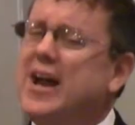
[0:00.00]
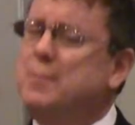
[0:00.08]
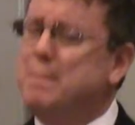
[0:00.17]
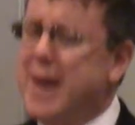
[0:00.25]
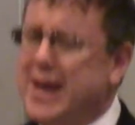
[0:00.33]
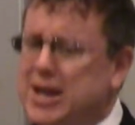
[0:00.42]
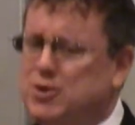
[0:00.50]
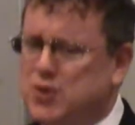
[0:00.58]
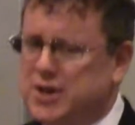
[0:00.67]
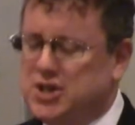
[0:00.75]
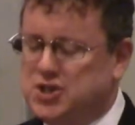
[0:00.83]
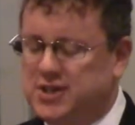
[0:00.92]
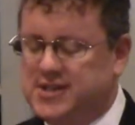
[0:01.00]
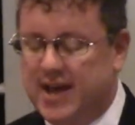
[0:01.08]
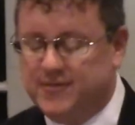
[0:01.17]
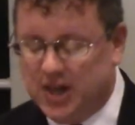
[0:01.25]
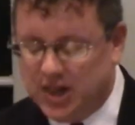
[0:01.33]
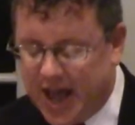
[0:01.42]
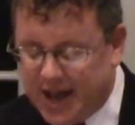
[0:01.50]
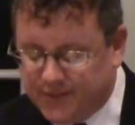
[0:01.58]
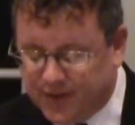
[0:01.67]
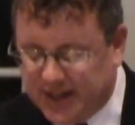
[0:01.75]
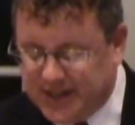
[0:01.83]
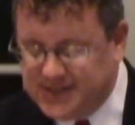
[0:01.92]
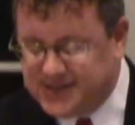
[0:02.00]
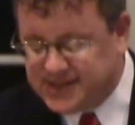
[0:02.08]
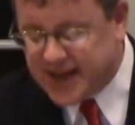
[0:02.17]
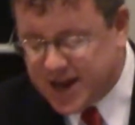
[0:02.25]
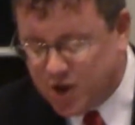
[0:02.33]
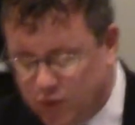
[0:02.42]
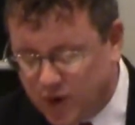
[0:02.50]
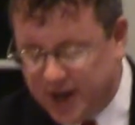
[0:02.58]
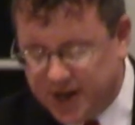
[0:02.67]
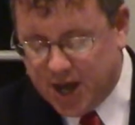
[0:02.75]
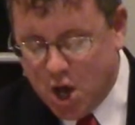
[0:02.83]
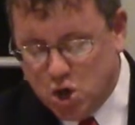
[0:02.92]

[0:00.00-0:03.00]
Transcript: many traditions have delightfully sacred